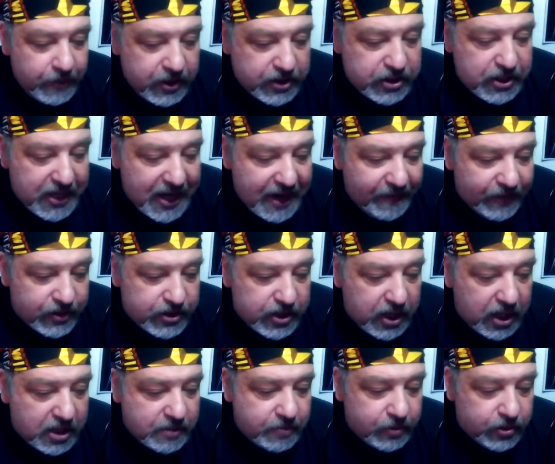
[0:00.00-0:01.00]
it's an
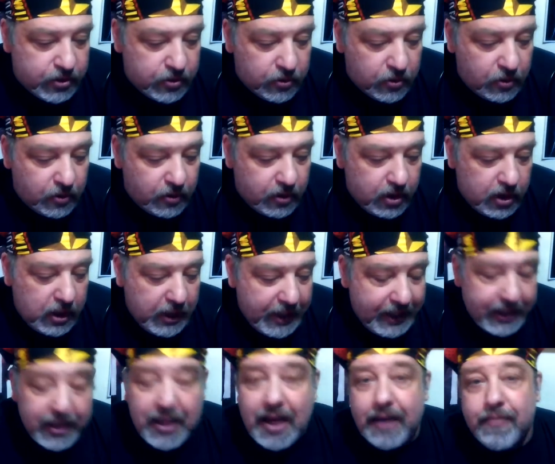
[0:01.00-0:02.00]
advertisement tool.
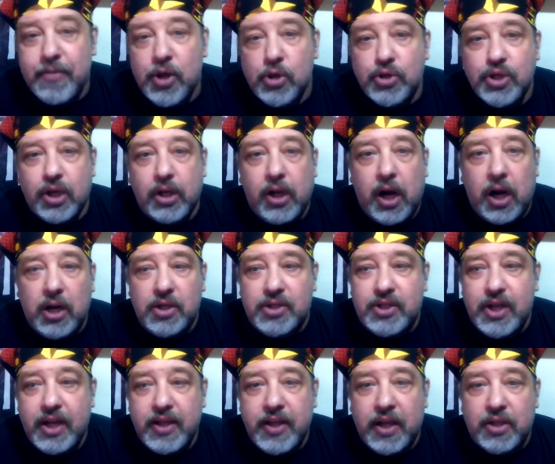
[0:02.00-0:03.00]
And a lot of musical
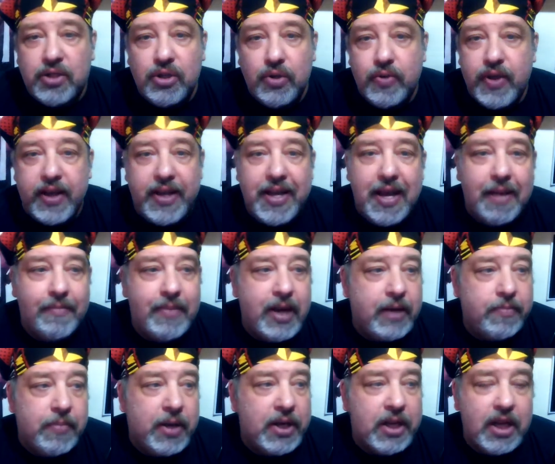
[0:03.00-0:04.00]
artists say that too. They can't
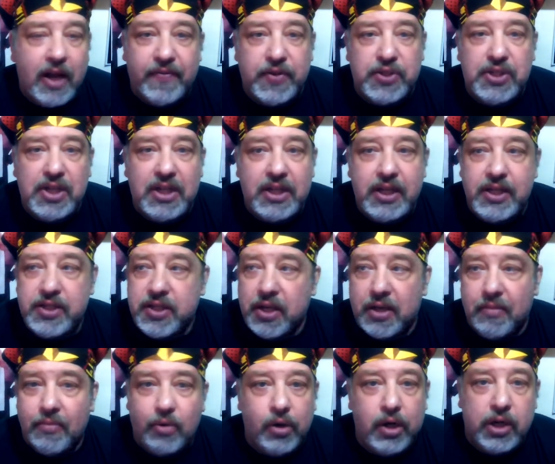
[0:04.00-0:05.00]
make money off of CDs
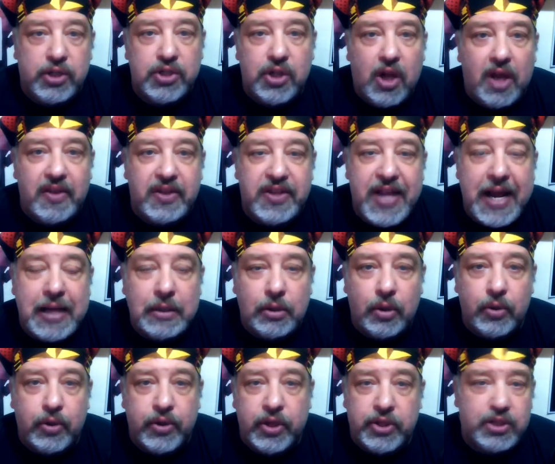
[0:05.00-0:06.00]
anymore because all the
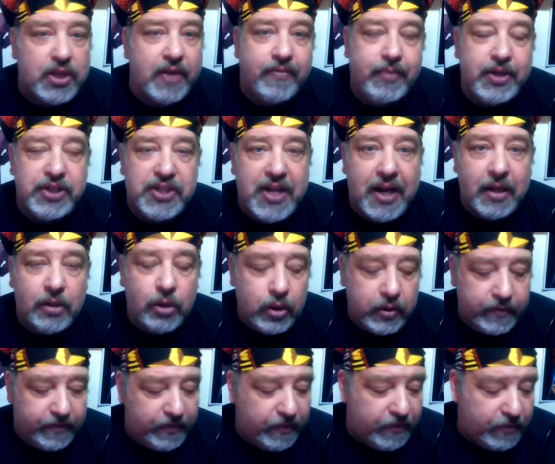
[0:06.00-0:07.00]
downloading them. Everybody's
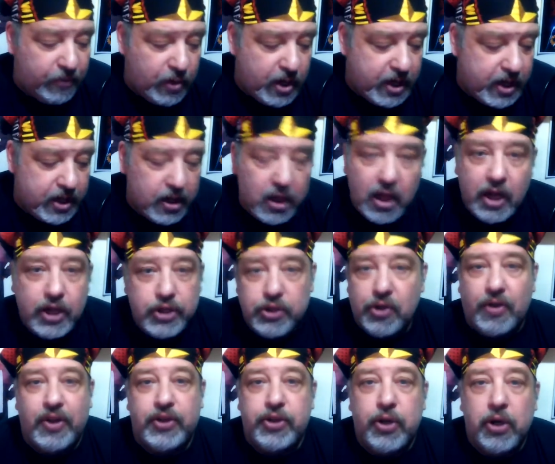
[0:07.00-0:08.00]
downloading them for free.
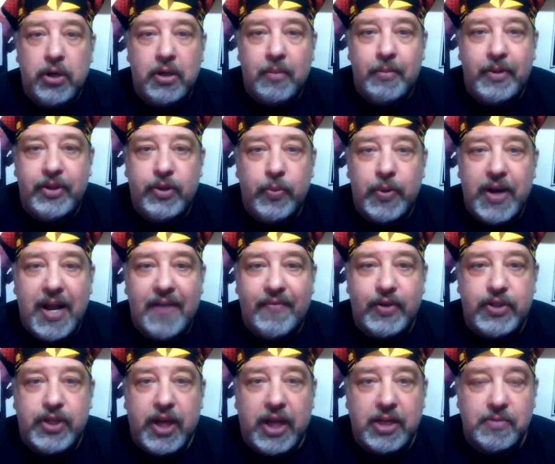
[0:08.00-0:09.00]
So they turn them into an
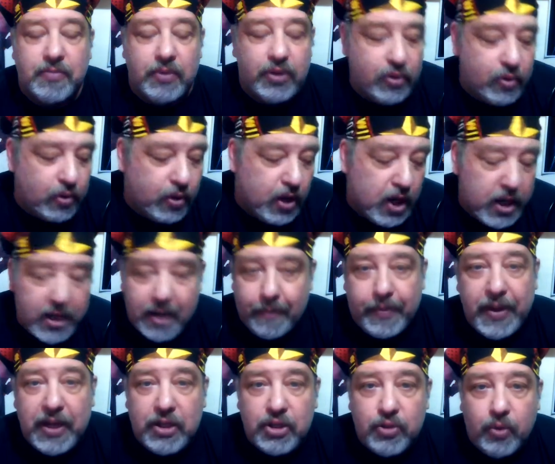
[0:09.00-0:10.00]
advertisement tool.
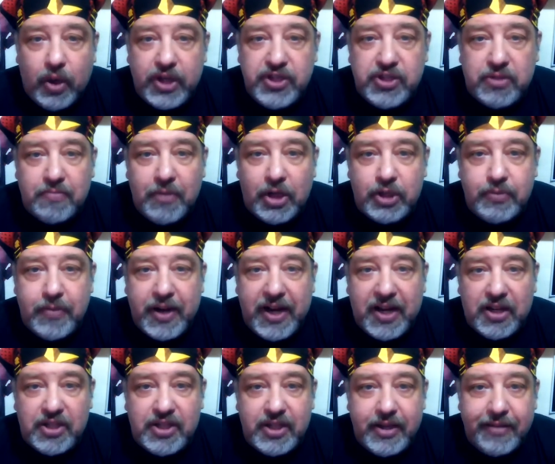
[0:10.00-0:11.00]
You're paying twice as much
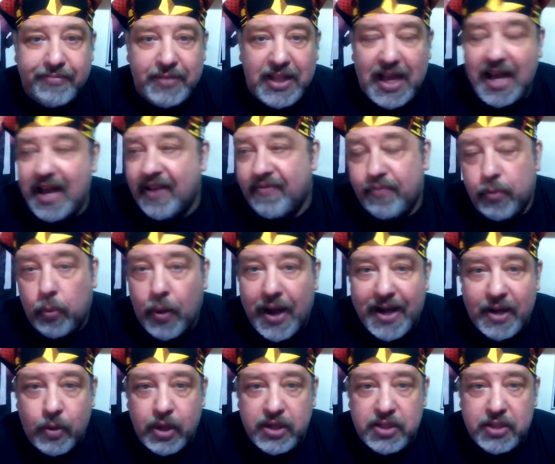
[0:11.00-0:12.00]
money to see them live, but
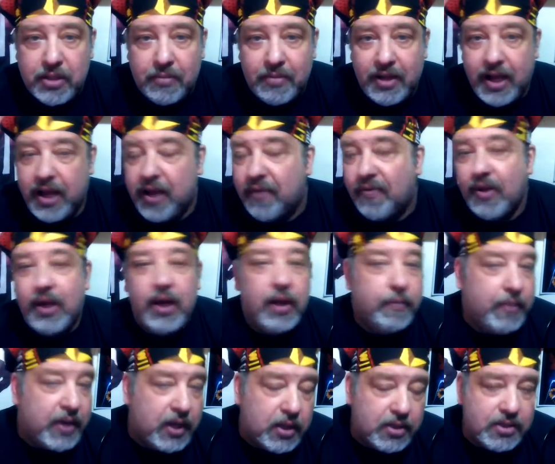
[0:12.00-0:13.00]
why do you want to see them live?
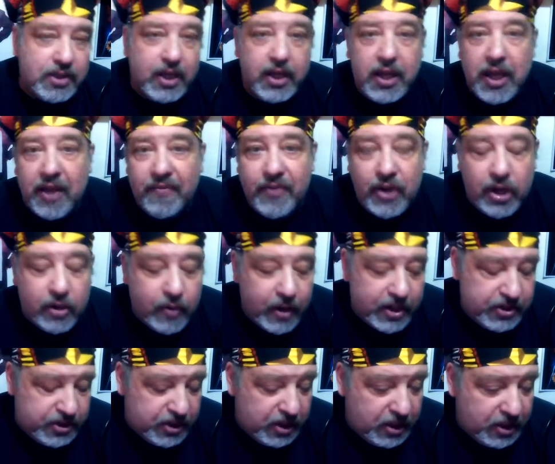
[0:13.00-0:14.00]
Because they gave you a
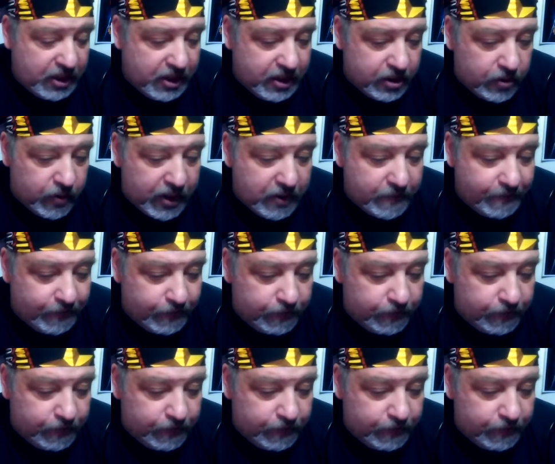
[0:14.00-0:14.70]
great CD and great